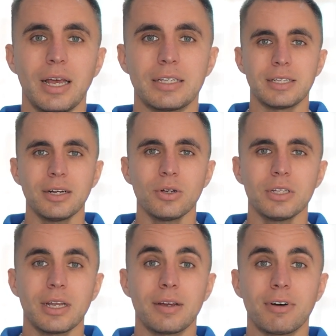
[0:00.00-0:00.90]

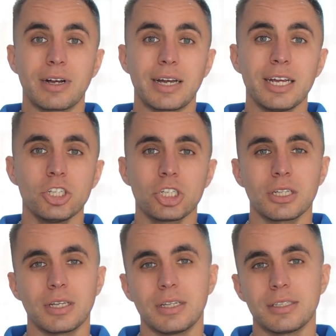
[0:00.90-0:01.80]
Second, a
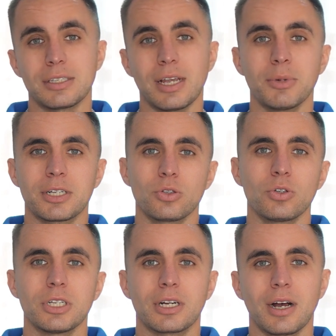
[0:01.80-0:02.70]
vacation in some
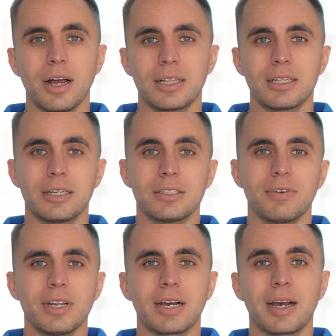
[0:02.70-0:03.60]
exotic country is
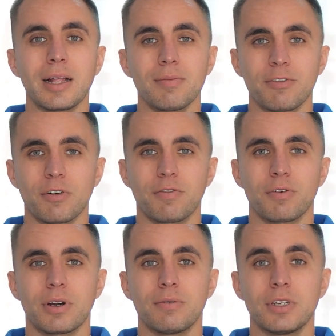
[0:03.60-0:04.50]
very helpful
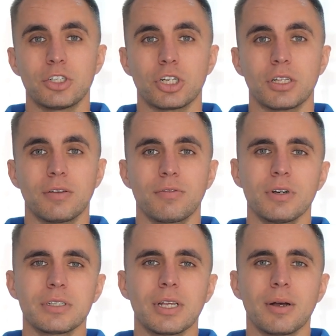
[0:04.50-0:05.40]
for a vision. For
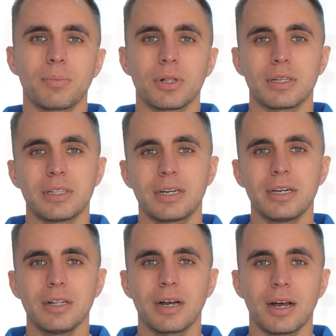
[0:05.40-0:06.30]
example, in a
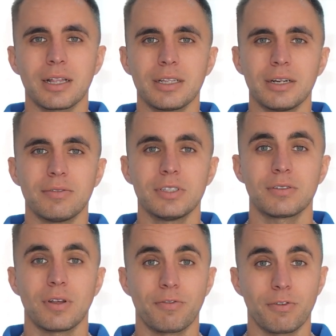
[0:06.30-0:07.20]
green country
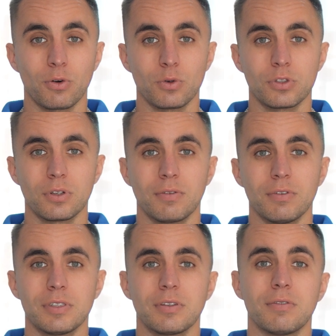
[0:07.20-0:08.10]
with fruits,
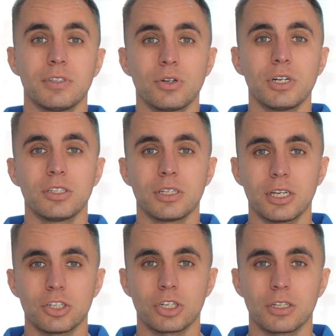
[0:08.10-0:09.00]
with
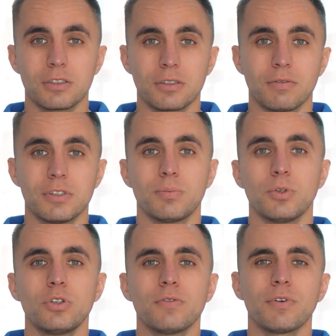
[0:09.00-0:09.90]
visualizations, with
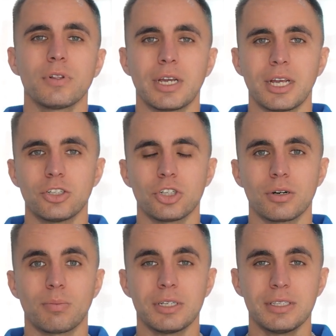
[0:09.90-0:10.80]
beautiful
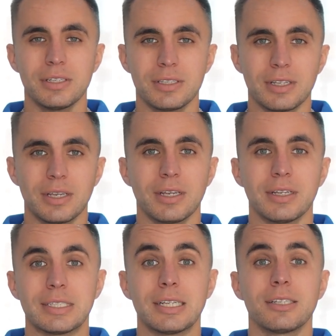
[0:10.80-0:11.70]
nature, by the
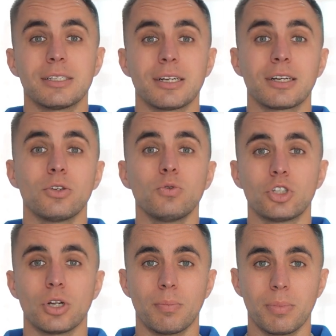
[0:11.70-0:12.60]
sea, this is a
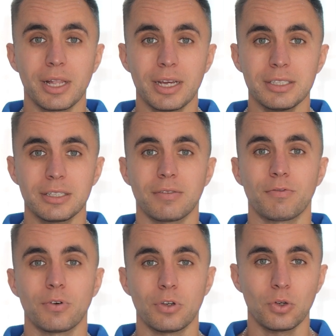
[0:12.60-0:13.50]
huge blessing
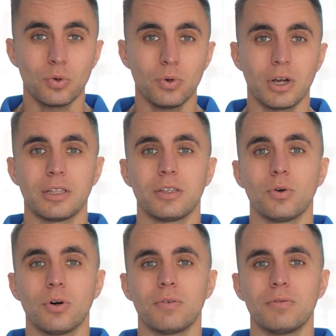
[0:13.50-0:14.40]
for you and
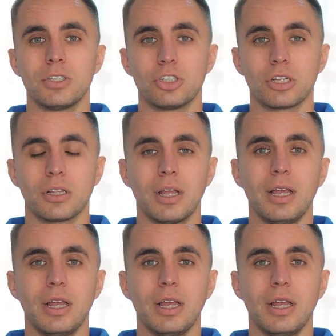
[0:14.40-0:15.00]
your vision.